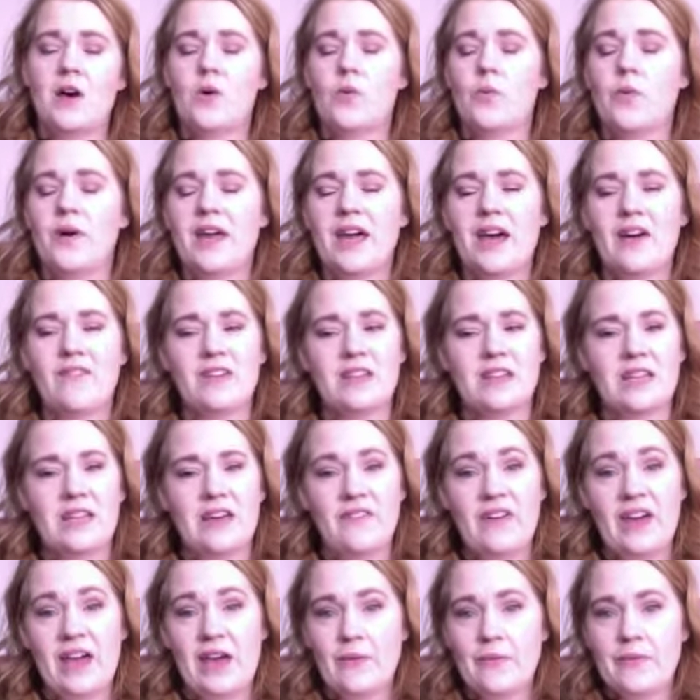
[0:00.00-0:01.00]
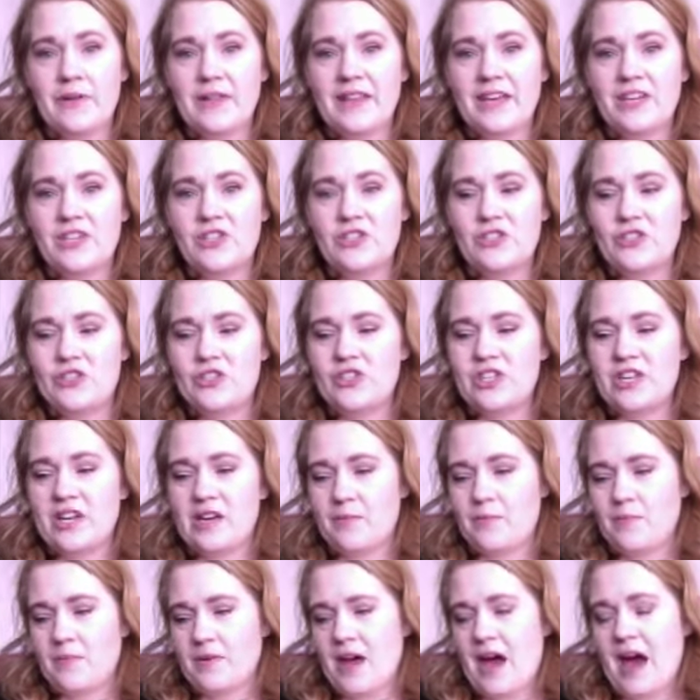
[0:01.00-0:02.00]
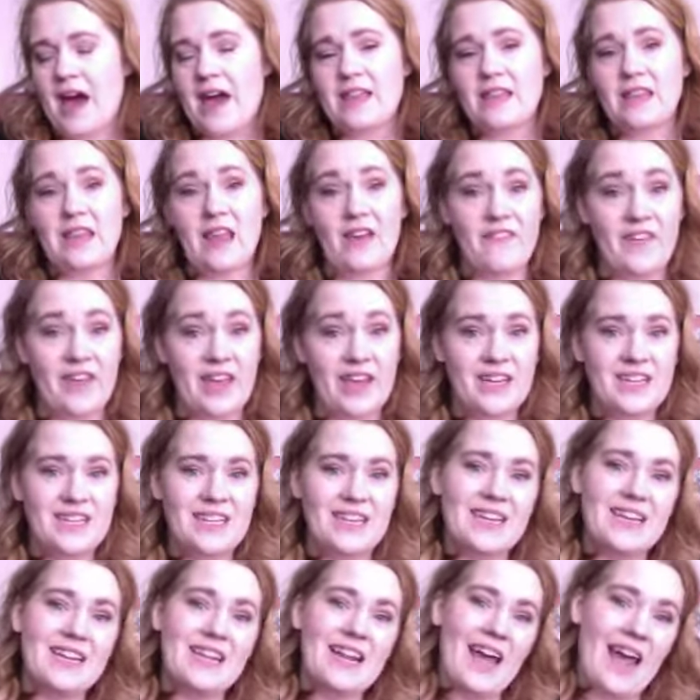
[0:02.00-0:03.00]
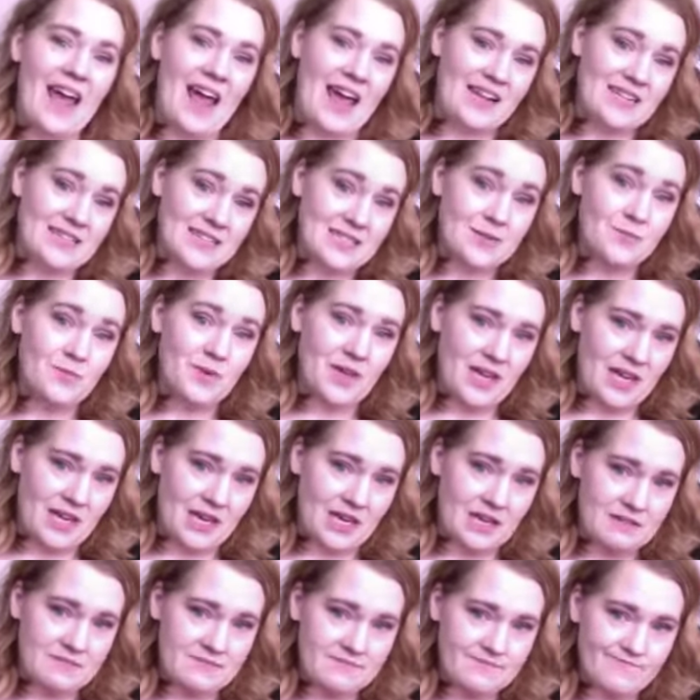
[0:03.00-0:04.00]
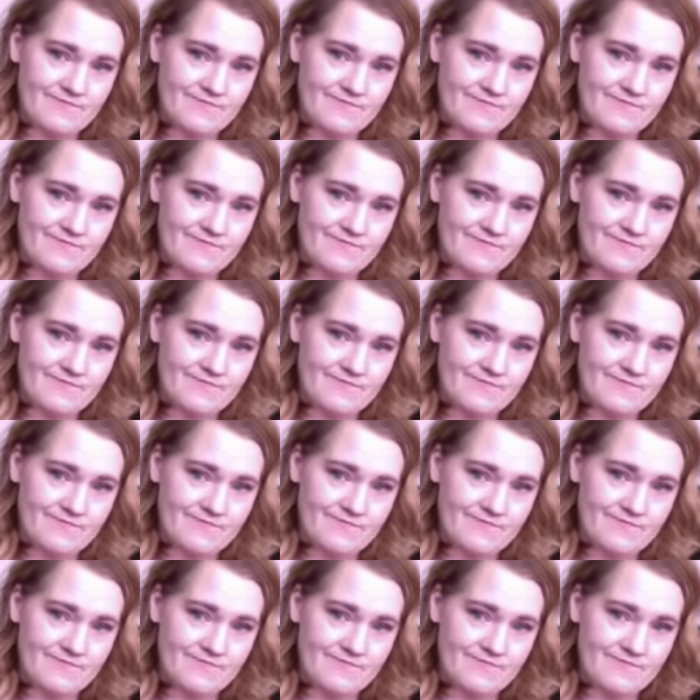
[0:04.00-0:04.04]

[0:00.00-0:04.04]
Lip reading: we have a love-hate relationship. I love it. It hates me.